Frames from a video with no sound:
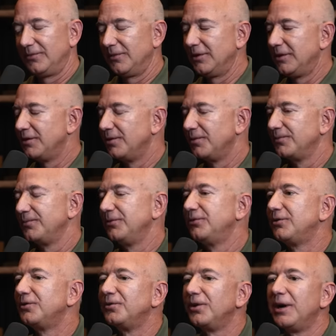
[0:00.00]
you know,
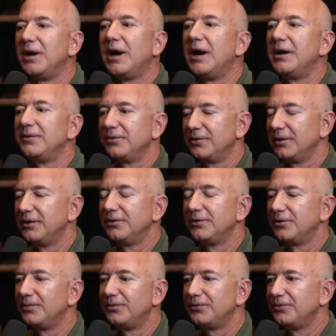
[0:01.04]
general AI, in
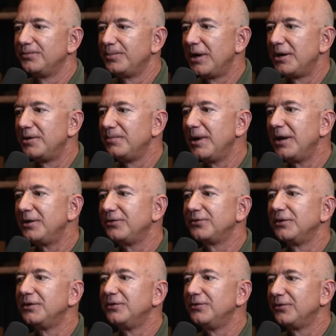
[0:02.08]
terms of better
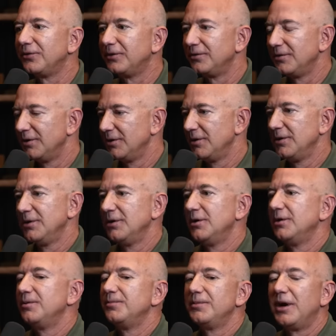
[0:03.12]
medicines and
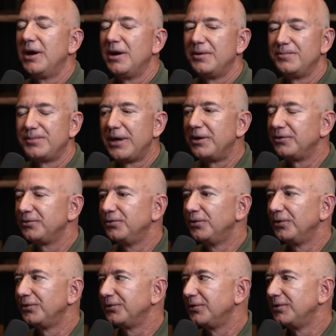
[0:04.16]
better
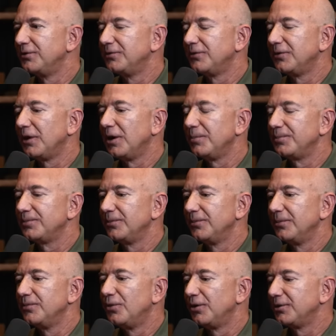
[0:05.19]
tools to develop
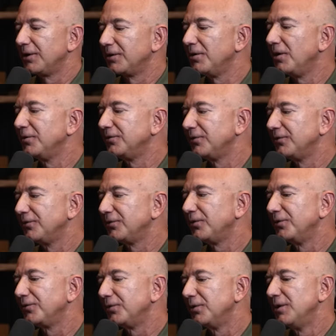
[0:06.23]
more technologies and
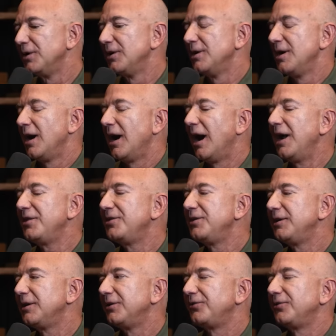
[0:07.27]
so on. So I
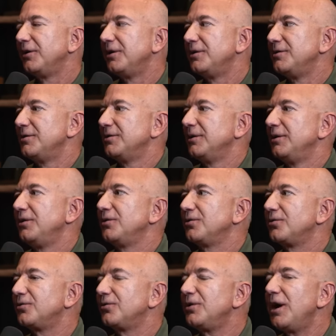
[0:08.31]
think it's an
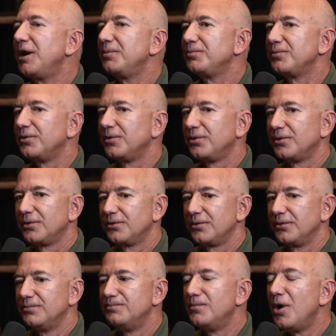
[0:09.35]
incredible
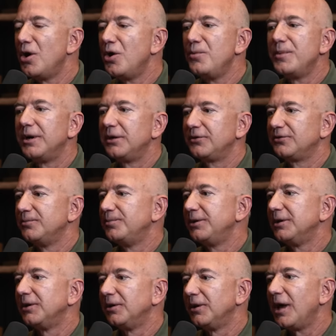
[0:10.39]
moment to
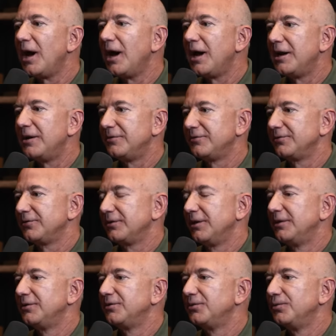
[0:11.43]
be alive
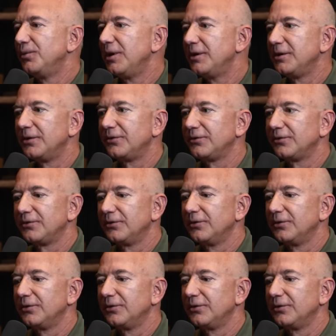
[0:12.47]
and to witness